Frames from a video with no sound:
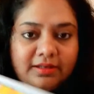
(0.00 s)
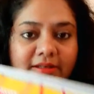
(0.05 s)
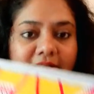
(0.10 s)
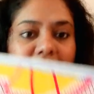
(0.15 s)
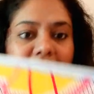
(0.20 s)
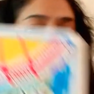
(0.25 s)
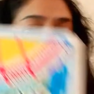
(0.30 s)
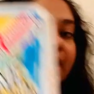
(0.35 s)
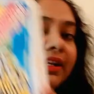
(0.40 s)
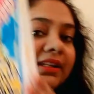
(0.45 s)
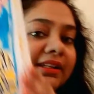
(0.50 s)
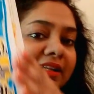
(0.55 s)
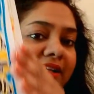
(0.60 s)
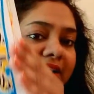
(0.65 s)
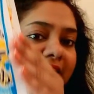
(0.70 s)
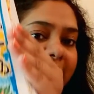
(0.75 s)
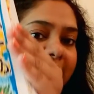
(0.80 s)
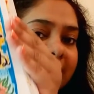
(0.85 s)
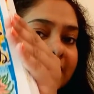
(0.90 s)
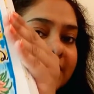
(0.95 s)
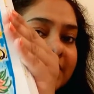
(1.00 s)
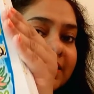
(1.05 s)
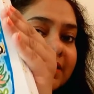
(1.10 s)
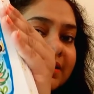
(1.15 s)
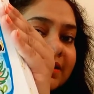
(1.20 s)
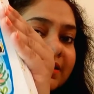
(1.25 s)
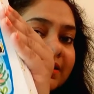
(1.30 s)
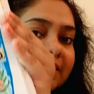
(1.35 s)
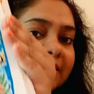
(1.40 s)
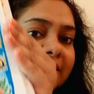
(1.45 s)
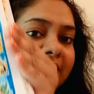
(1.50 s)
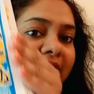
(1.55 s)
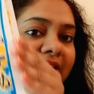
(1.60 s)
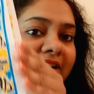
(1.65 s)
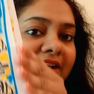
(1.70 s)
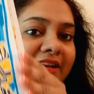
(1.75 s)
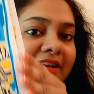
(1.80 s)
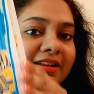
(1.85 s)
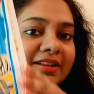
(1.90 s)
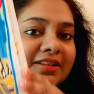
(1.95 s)
like these
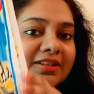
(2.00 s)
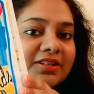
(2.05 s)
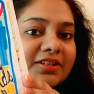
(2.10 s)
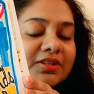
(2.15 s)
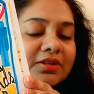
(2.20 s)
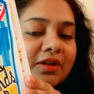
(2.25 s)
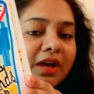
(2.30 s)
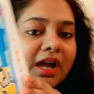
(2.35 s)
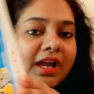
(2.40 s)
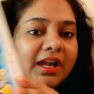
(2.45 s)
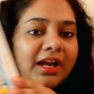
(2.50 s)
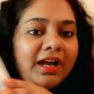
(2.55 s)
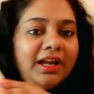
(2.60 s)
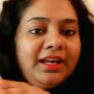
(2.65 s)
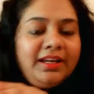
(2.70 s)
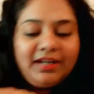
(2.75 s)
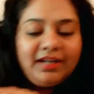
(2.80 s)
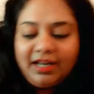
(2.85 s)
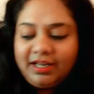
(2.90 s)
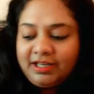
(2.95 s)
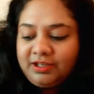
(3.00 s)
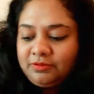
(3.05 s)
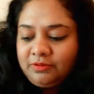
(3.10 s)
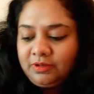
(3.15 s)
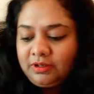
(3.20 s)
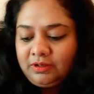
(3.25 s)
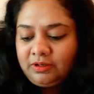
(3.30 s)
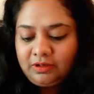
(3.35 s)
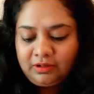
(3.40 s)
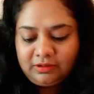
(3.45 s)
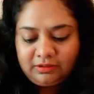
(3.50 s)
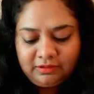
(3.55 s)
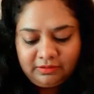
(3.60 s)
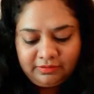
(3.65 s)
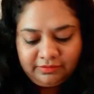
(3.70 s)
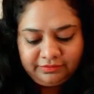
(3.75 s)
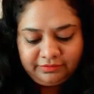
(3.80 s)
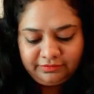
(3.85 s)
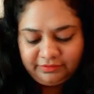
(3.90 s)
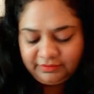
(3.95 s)
so I, I, I do a lot
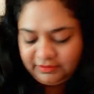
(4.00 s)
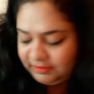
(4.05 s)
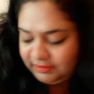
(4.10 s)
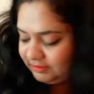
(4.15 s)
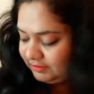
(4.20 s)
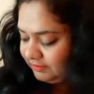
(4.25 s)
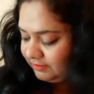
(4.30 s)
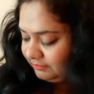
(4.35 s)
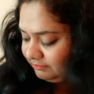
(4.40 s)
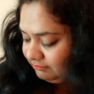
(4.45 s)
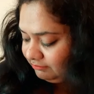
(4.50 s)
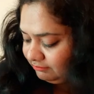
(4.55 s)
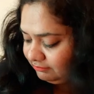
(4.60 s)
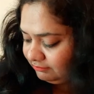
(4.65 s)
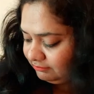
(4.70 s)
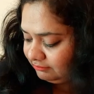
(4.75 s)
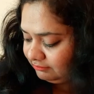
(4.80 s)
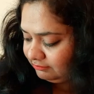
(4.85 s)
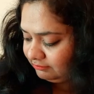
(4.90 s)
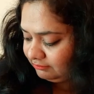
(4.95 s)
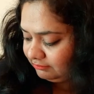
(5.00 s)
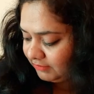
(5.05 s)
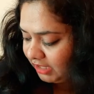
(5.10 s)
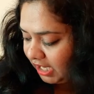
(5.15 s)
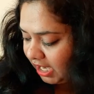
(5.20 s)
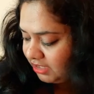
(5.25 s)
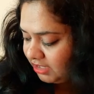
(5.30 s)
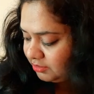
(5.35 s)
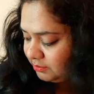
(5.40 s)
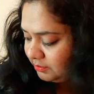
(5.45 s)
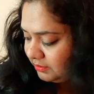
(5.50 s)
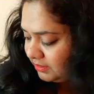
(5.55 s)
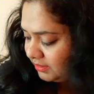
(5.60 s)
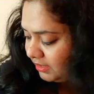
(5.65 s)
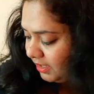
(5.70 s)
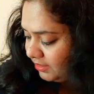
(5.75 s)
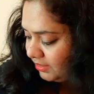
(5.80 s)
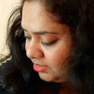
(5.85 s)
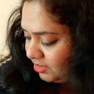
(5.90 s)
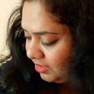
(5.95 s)
of uh, casual
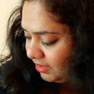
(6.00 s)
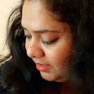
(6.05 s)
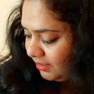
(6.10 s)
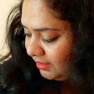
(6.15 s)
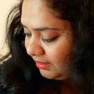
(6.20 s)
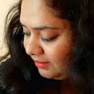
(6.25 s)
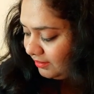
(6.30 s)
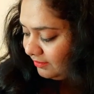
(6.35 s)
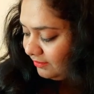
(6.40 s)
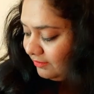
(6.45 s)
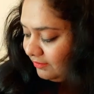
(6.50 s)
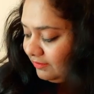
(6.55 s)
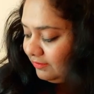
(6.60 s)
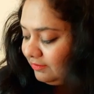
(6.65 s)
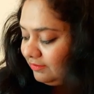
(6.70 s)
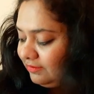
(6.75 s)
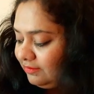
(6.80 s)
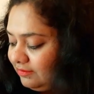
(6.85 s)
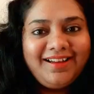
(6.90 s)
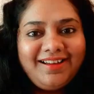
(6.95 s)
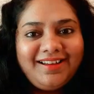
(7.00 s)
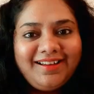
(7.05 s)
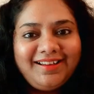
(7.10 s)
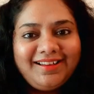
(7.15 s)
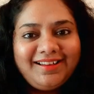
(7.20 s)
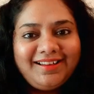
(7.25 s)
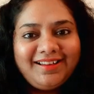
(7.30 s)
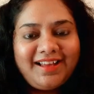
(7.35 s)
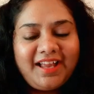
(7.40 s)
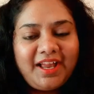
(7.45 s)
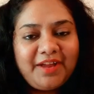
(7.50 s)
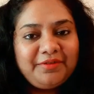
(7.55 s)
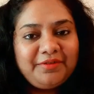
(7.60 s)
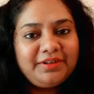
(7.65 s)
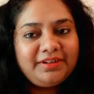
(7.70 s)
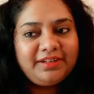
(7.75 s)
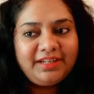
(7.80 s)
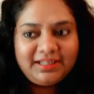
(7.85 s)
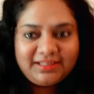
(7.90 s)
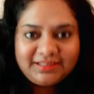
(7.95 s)
sketching have a
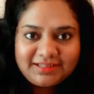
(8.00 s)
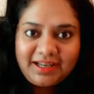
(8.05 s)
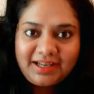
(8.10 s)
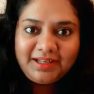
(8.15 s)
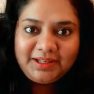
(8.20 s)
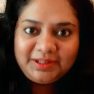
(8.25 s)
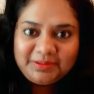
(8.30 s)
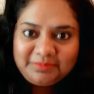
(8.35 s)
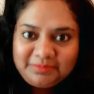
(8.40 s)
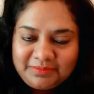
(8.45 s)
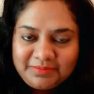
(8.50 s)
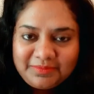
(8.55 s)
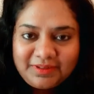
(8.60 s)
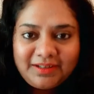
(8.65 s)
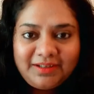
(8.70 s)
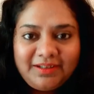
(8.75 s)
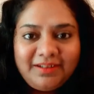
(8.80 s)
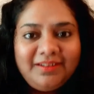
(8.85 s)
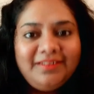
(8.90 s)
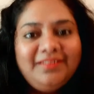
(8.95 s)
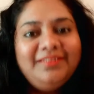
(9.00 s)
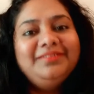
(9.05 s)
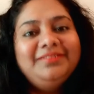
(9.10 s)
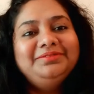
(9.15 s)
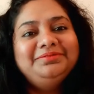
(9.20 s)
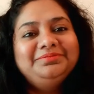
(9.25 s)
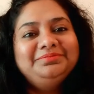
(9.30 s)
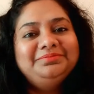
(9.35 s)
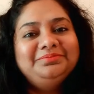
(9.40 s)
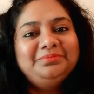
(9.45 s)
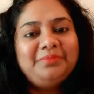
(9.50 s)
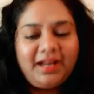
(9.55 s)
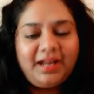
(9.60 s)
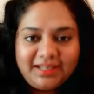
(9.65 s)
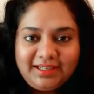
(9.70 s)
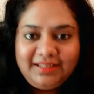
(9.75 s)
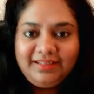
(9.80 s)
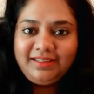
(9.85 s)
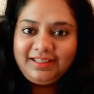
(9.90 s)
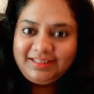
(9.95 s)
great time uh,
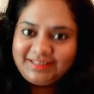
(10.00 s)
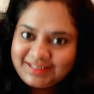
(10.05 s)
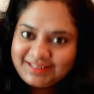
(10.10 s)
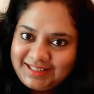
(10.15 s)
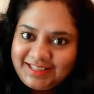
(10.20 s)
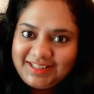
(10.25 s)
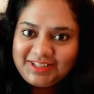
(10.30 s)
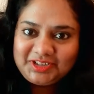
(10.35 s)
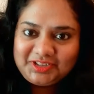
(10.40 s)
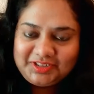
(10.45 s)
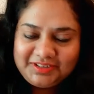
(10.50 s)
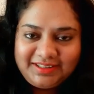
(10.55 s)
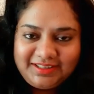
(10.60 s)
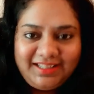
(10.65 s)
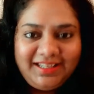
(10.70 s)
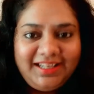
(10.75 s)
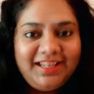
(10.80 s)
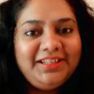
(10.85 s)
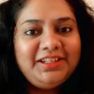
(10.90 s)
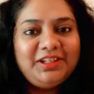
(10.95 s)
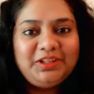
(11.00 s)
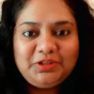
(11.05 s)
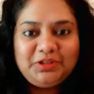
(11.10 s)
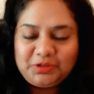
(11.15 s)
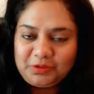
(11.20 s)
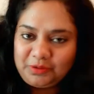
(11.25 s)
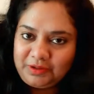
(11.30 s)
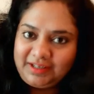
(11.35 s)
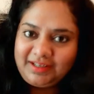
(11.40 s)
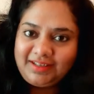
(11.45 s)
buying great stationery and enjoying